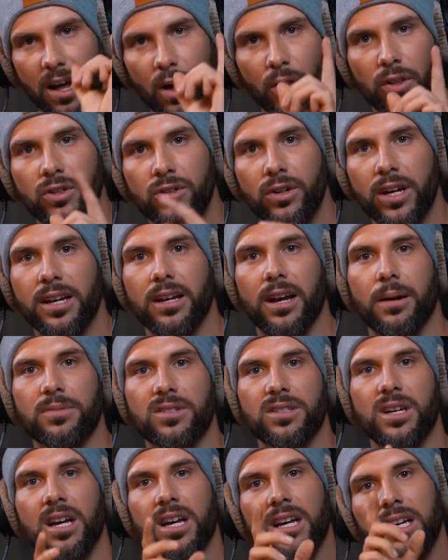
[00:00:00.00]
now the trick
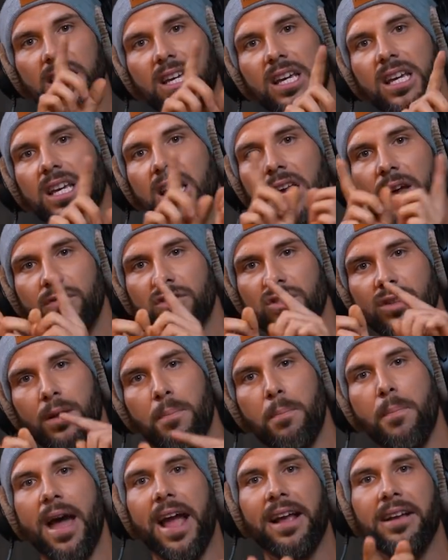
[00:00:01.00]
comes. He gives the
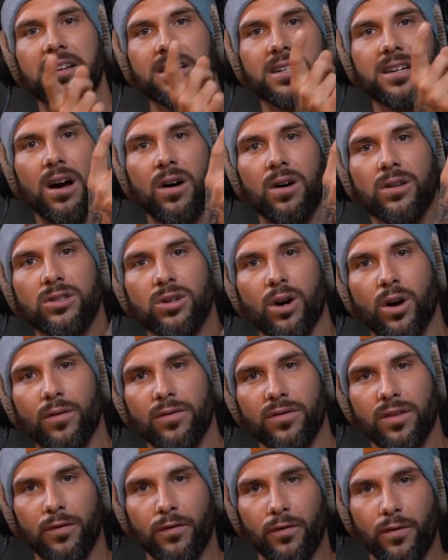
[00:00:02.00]
bank account
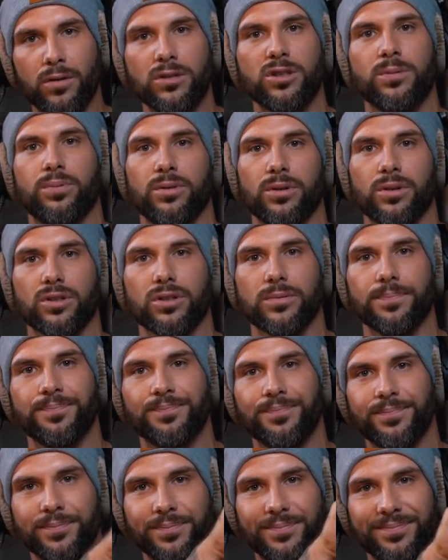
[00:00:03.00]
of the first person
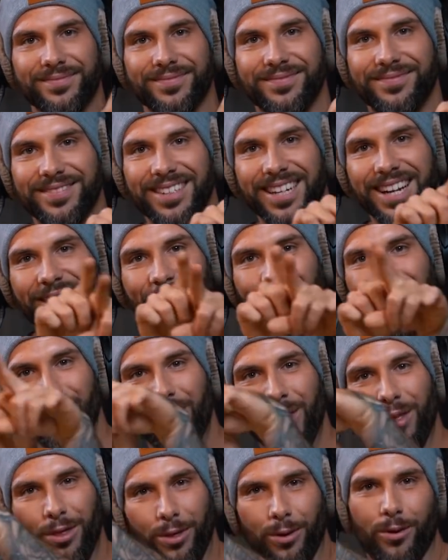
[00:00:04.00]
to
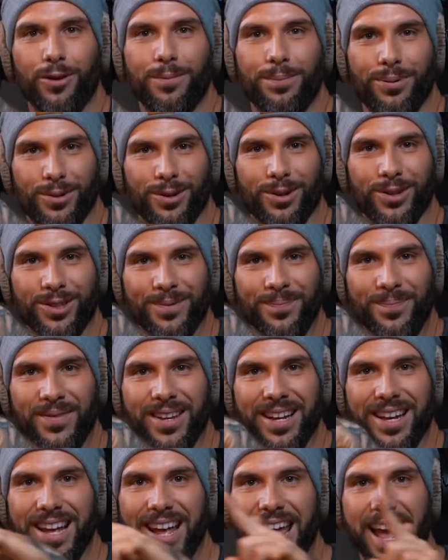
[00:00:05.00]
the third person.
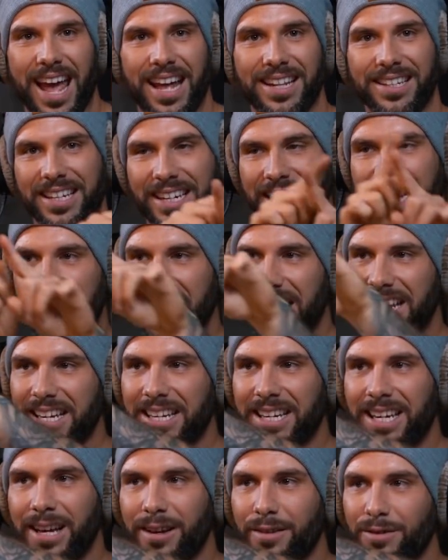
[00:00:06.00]
And he
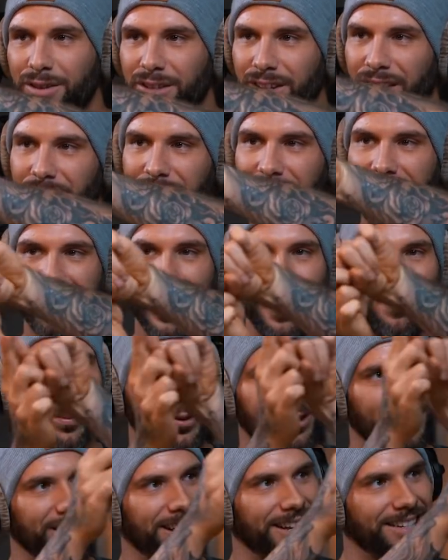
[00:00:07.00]
gives the
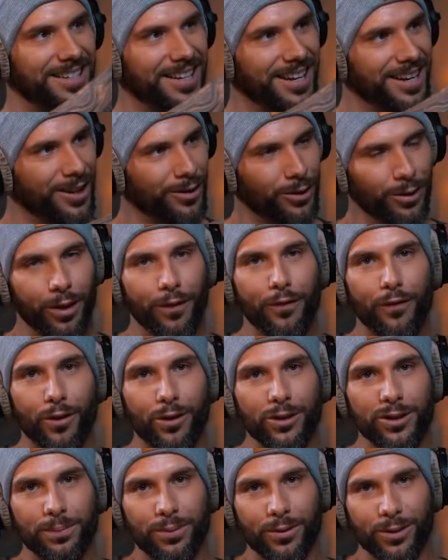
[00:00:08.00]
deposit to the
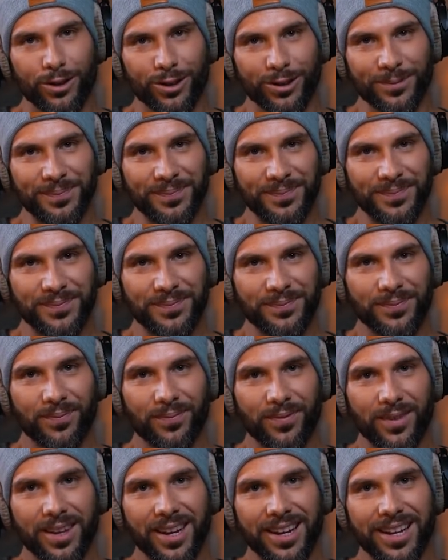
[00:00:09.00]
first person.
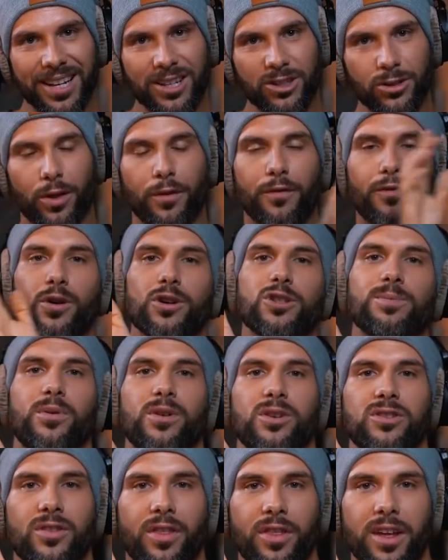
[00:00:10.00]
So the first person